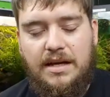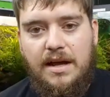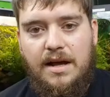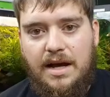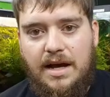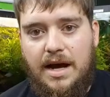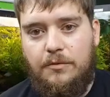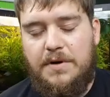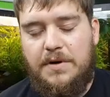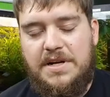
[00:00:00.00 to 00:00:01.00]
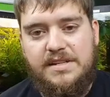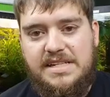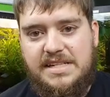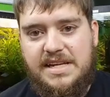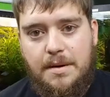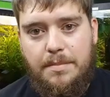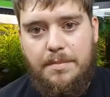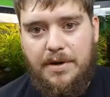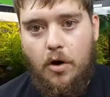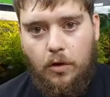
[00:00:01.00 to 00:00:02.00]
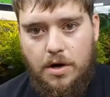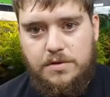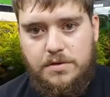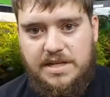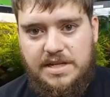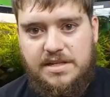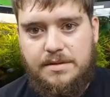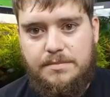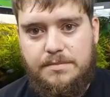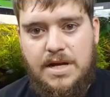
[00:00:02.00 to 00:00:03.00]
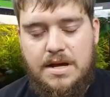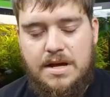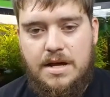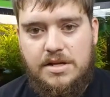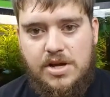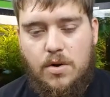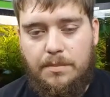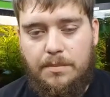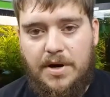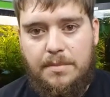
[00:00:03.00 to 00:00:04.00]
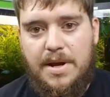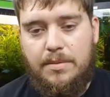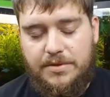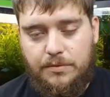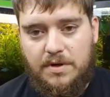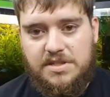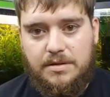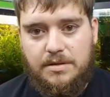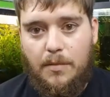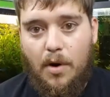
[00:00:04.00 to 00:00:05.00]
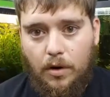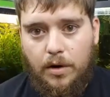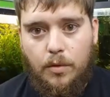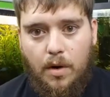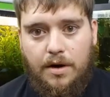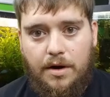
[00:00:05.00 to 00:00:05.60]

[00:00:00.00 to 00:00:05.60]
I recently set up an RO system, so I'm going to be able to run some RO water.